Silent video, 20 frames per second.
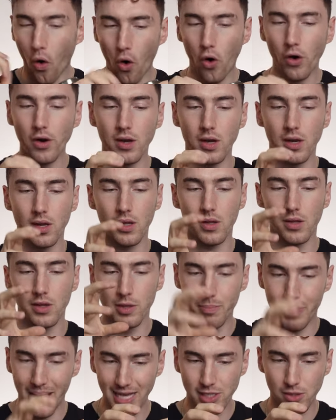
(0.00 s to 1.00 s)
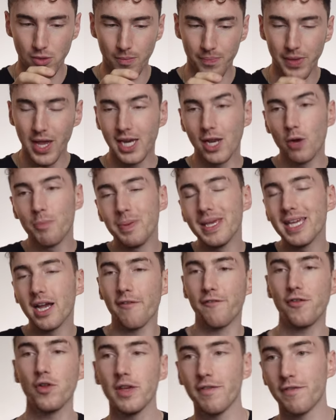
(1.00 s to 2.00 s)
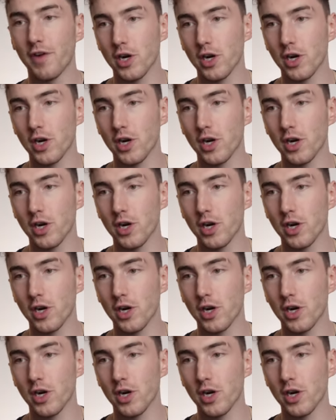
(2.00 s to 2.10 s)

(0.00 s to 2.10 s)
on the bezel. Now, being a fully